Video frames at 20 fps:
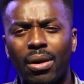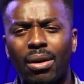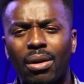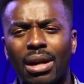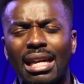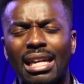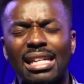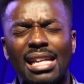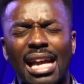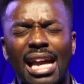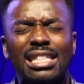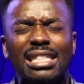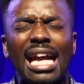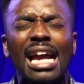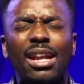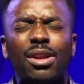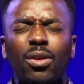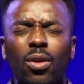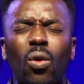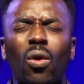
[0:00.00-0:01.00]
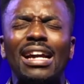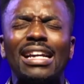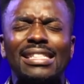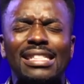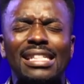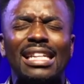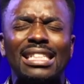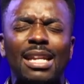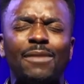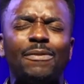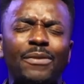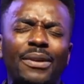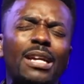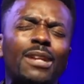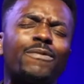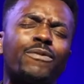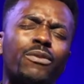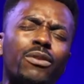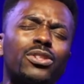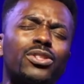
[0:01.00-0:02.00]
it's kind of quite
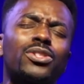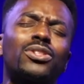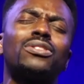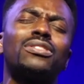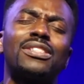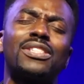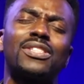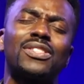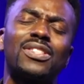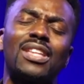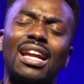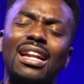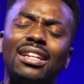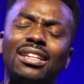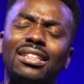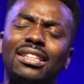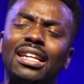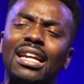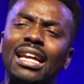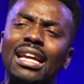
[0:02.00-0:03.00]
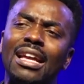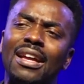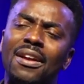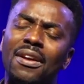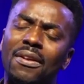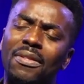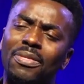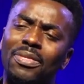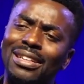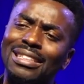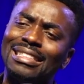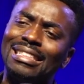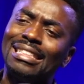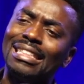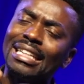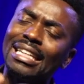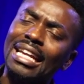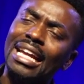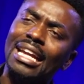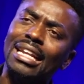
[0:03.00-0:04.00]
significant for us to understand the
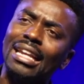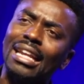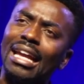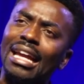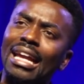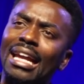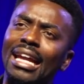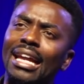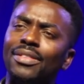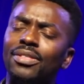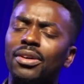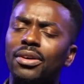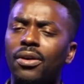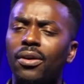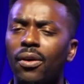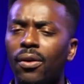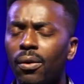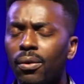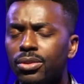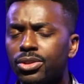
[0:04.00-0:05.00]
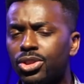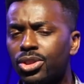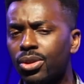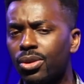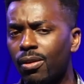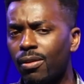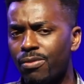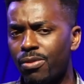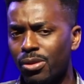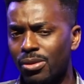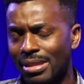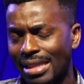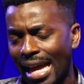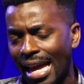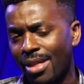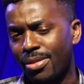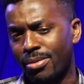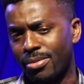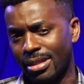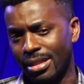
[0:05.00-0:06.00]
DNA and the culture of those
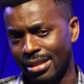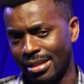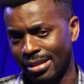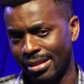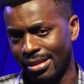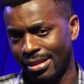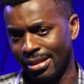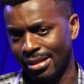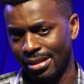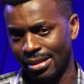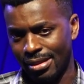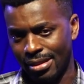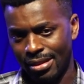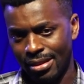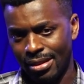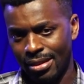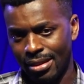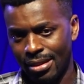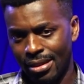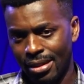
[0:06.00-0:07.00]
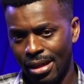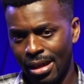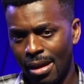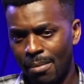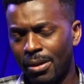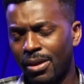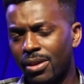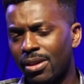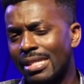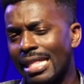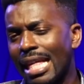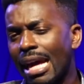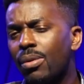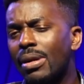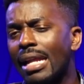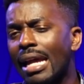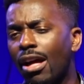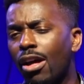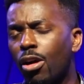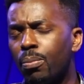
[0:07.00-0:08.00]
gatherings. Because that
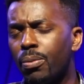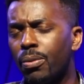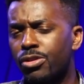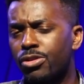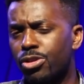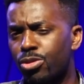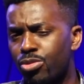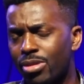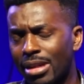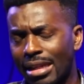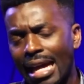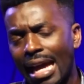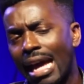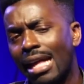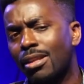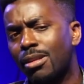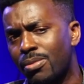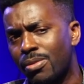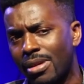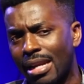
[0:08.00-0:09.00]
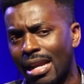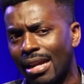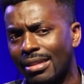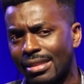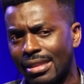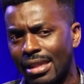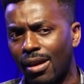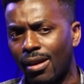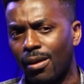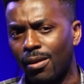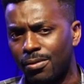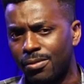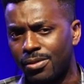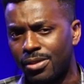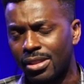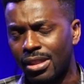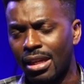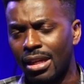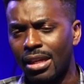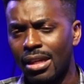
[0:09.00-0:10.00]
would help us to recalibrate
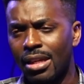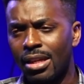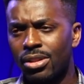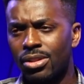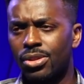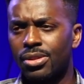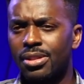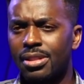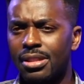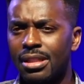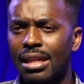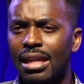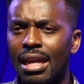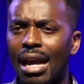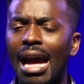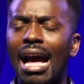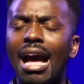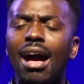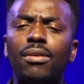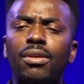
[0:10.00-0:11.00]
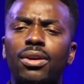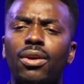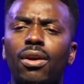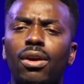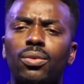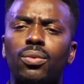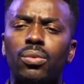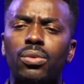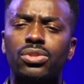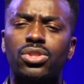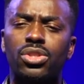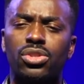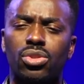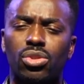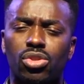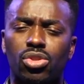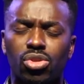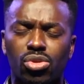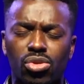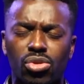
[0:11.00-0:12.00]
ourselves to see how God wants us to
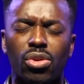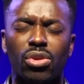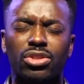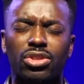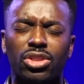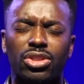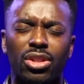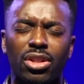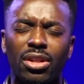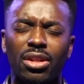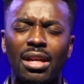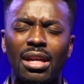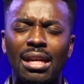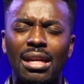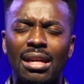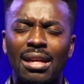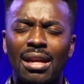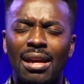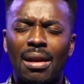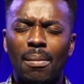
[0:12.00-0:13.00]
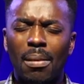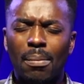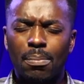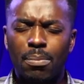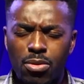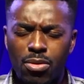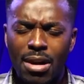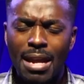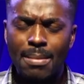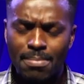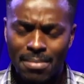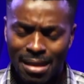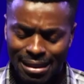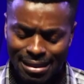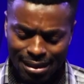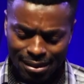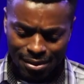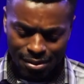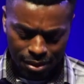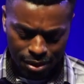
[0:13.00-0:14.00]
structure prayer
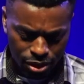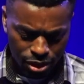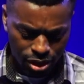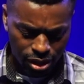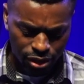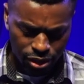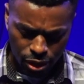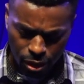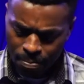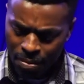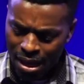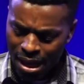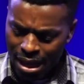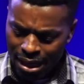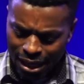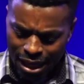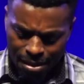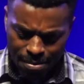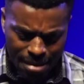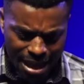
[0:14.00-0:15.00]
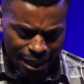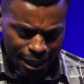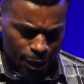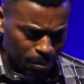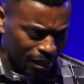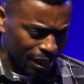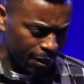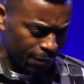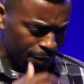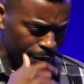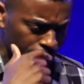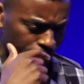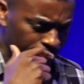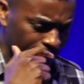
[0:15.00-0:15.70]
meetings in the church. So let me explain a few